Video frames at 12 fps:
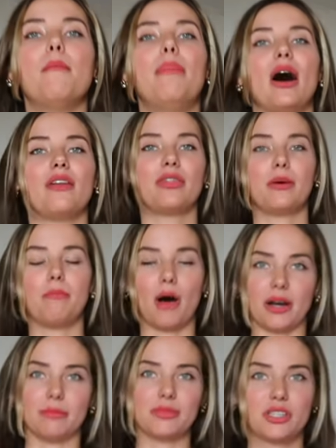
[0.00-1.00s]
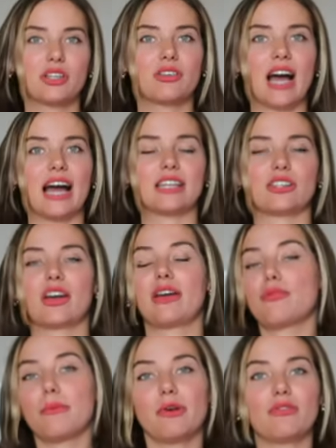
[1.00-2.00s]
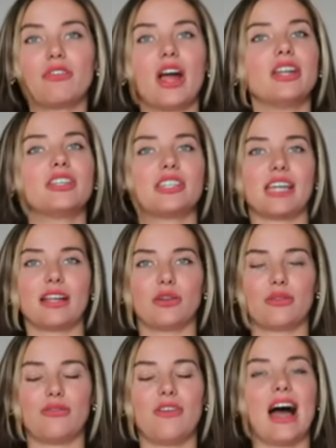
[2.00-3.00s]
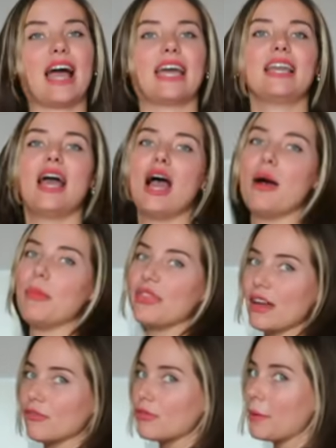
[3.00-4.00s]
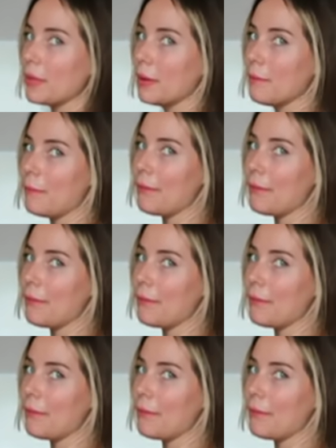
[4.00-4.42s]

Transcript: but the bottoms, you guys. Okay, from the front, they look fine, but then from the